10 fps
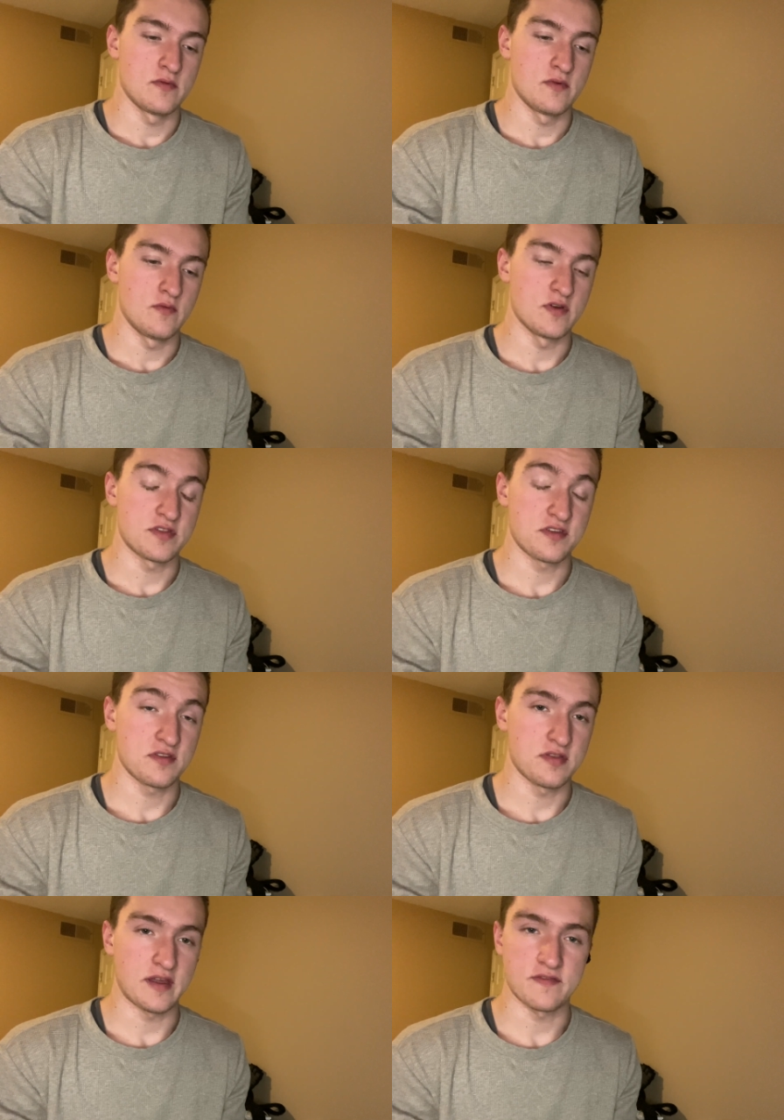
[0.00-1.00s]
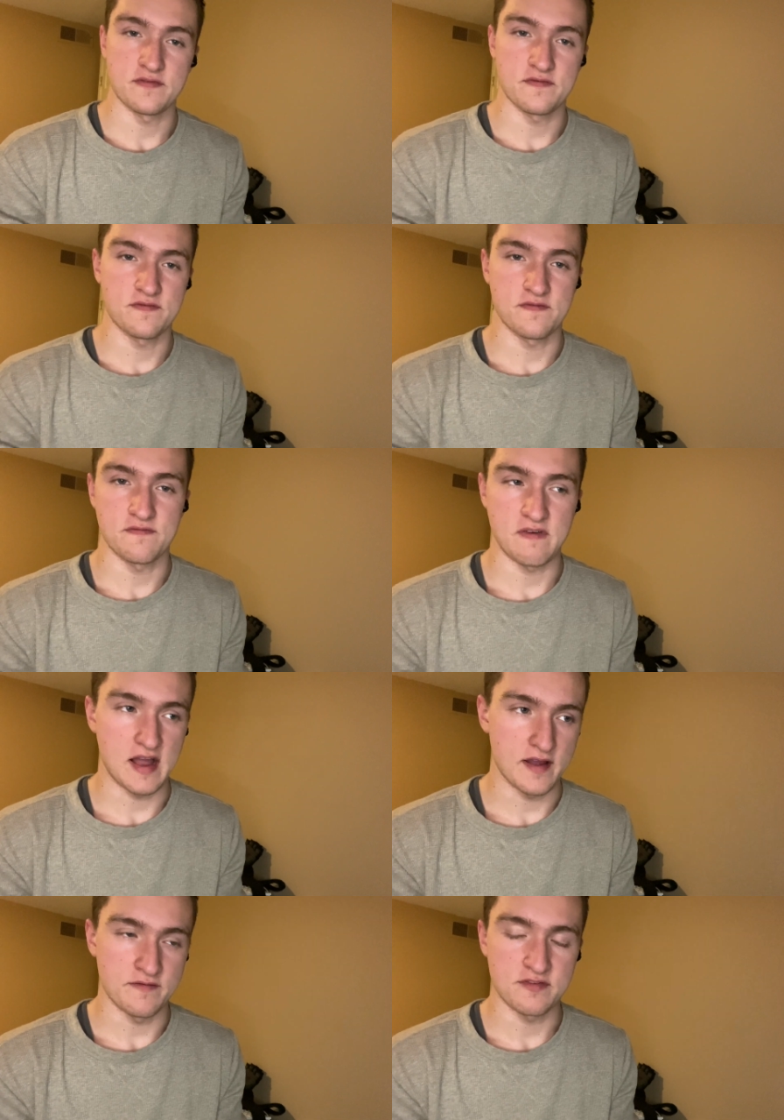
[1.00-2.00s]
with like
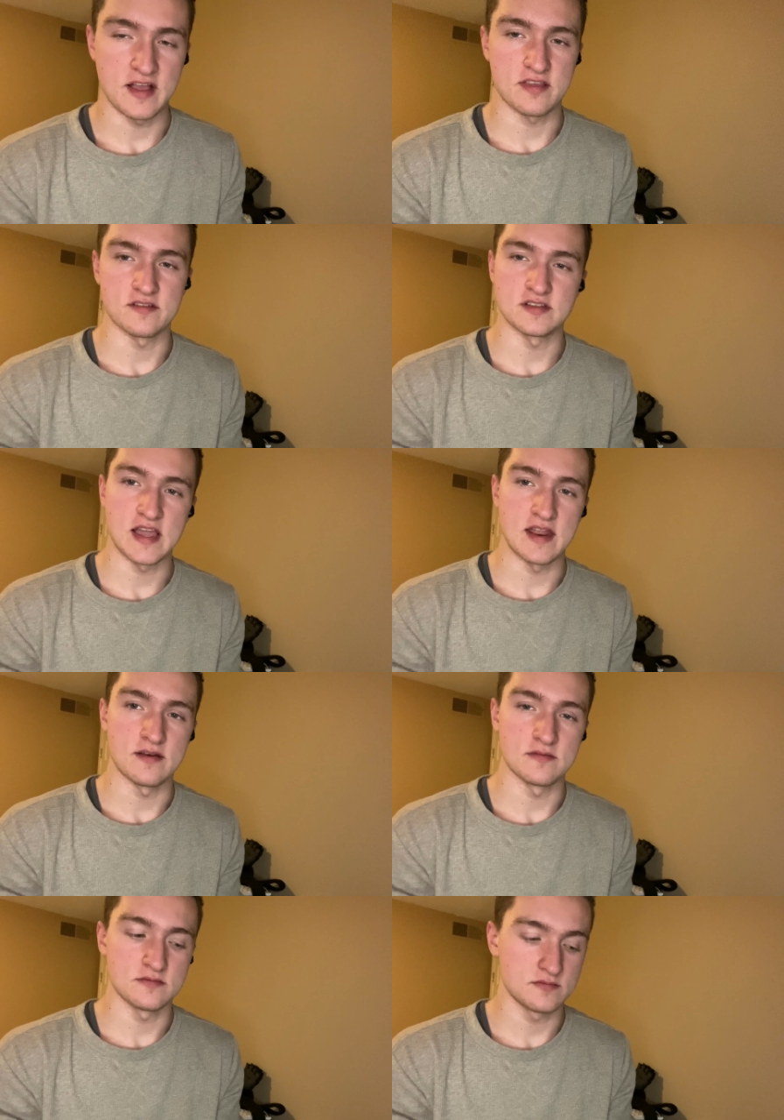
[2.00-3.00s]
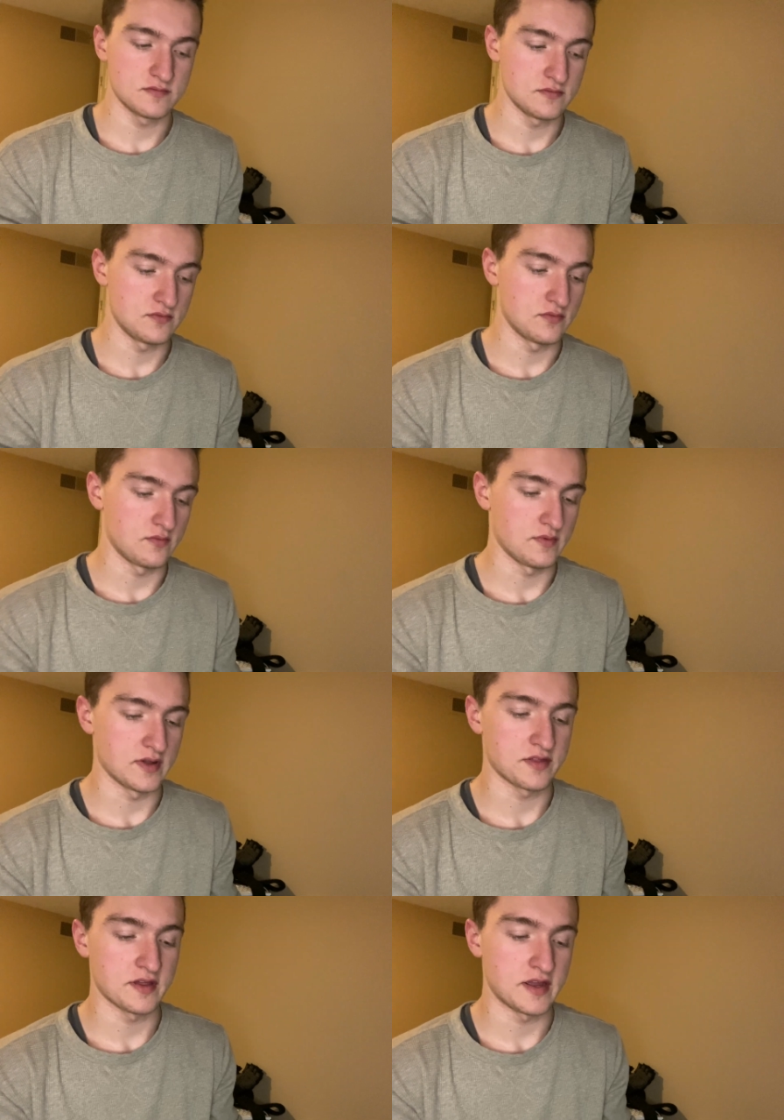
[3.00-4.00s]
5 sets of 10
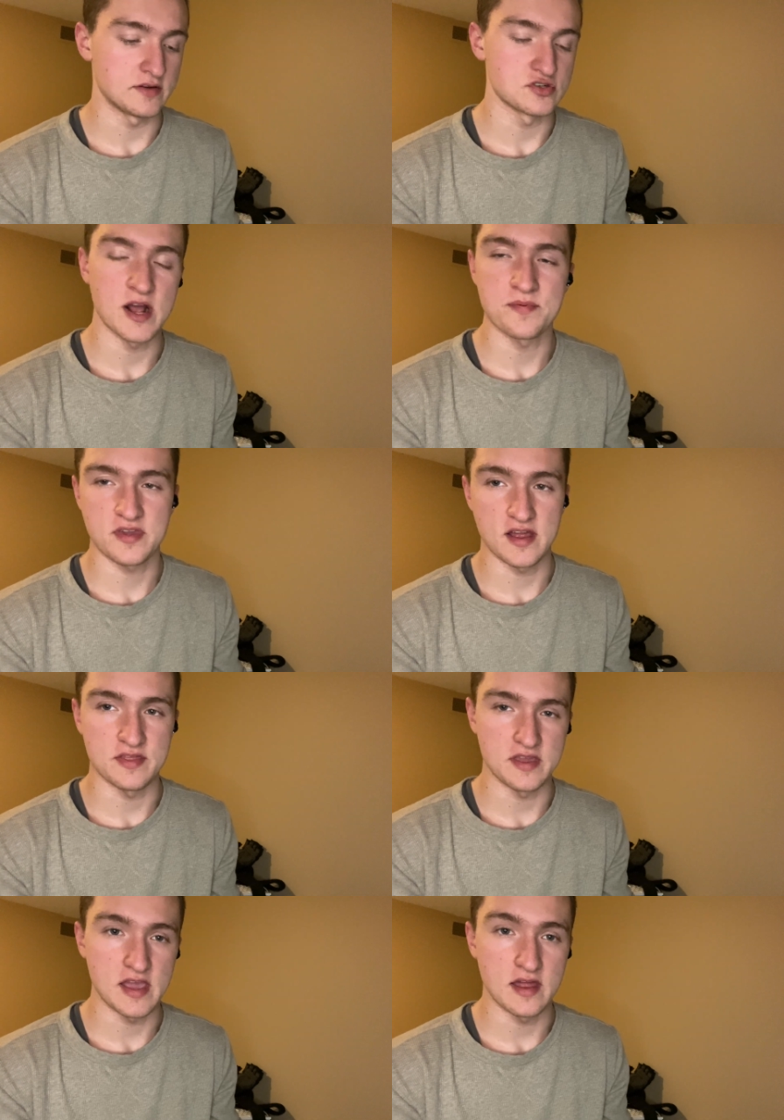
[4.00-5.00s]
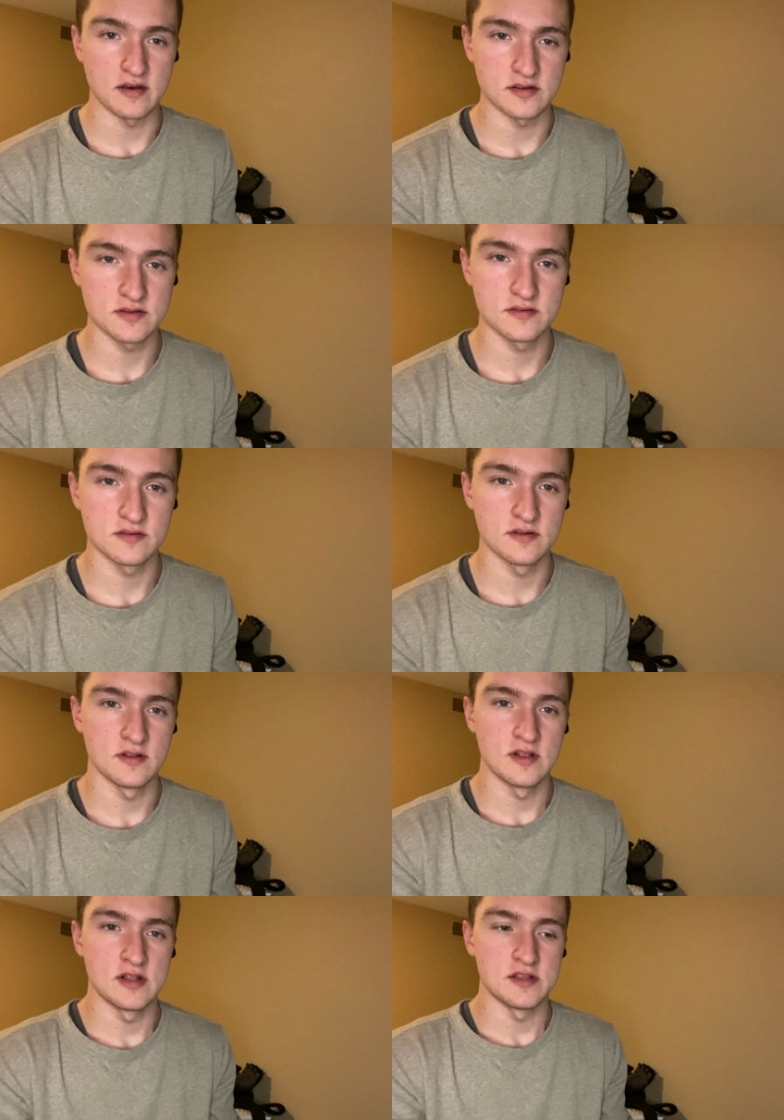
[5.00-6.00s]
with a drop set on the end.
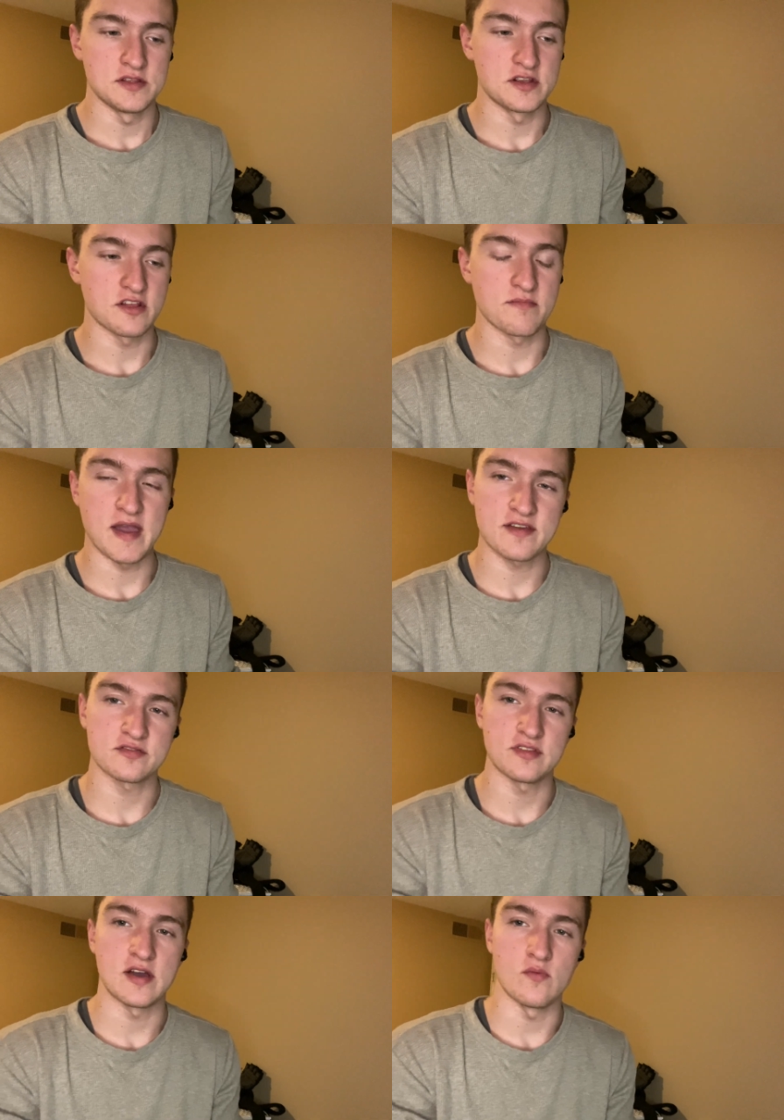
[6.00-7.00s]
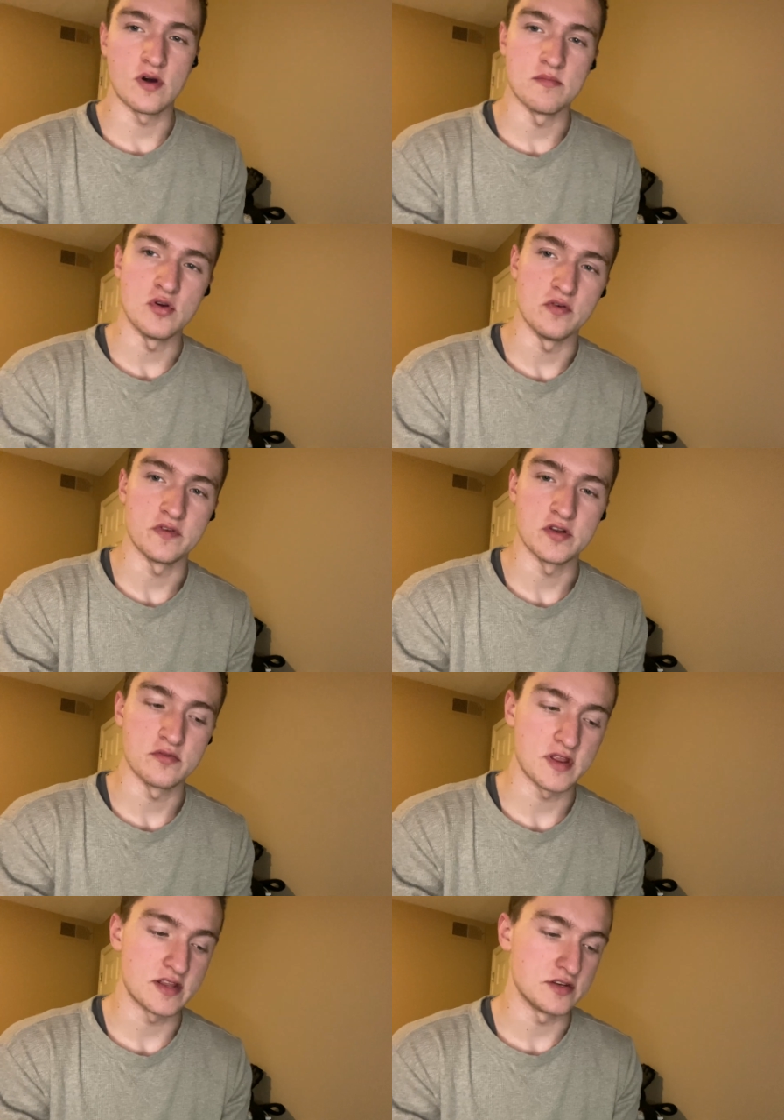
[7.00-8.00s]
You just master that one move. You
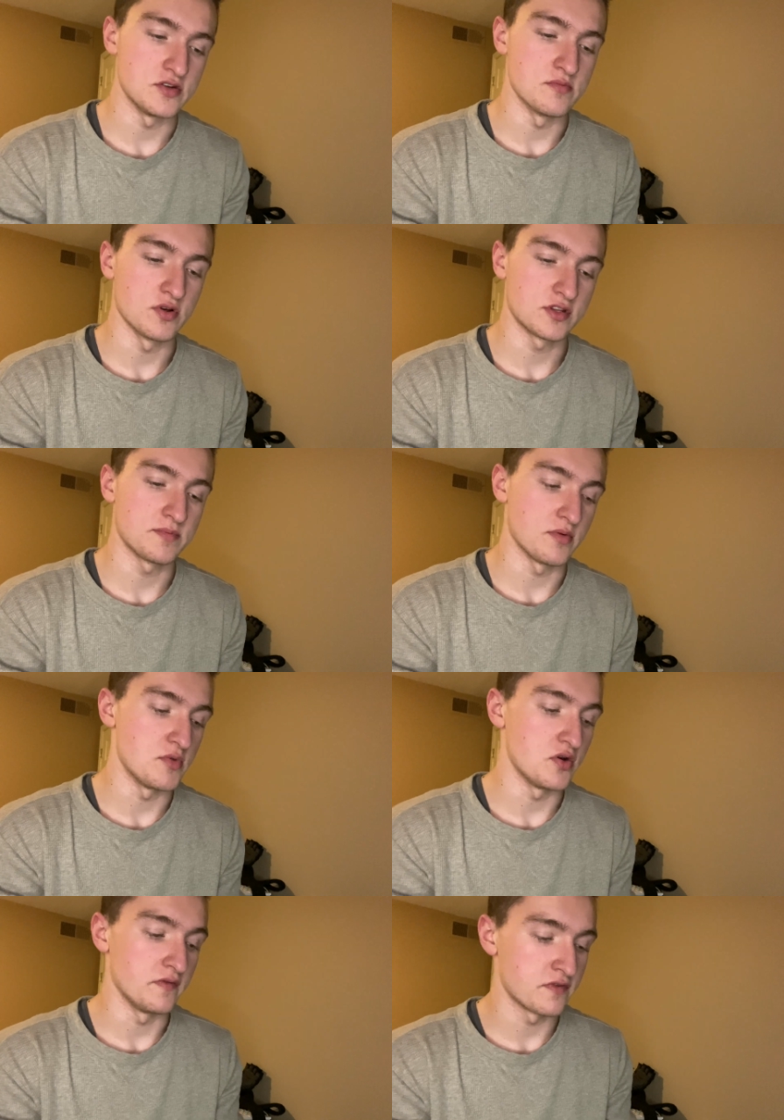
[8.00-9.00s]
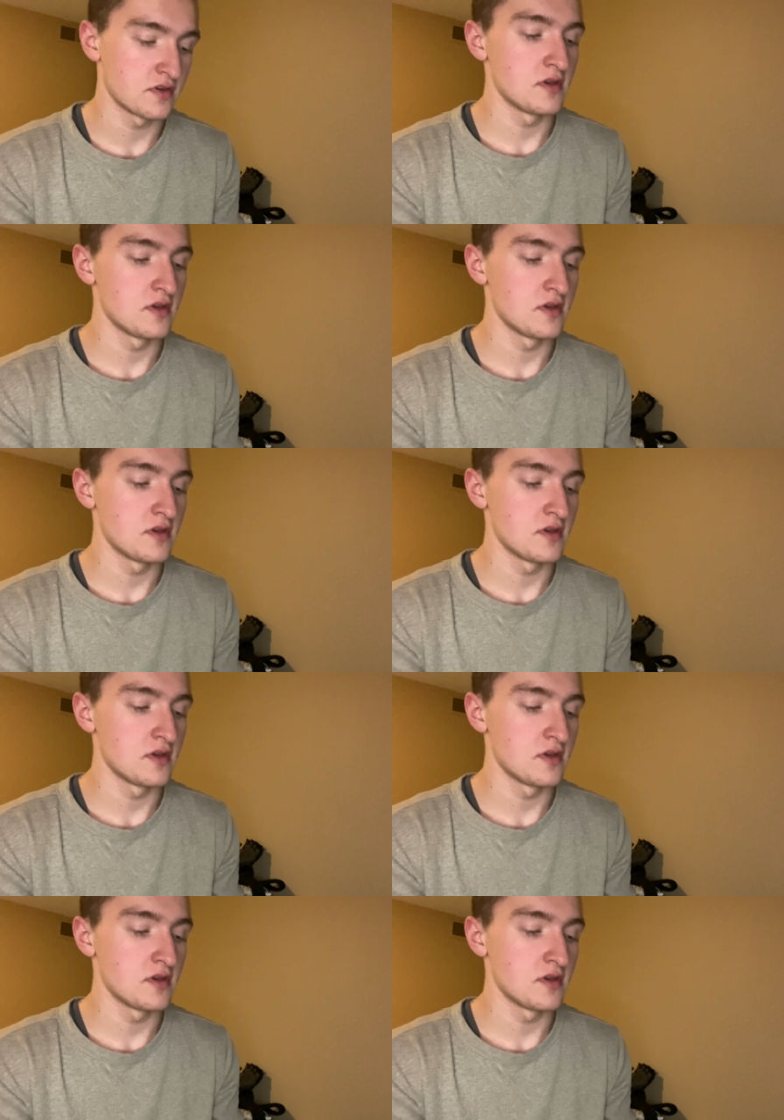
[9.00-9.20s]
don't need to do multiple moves.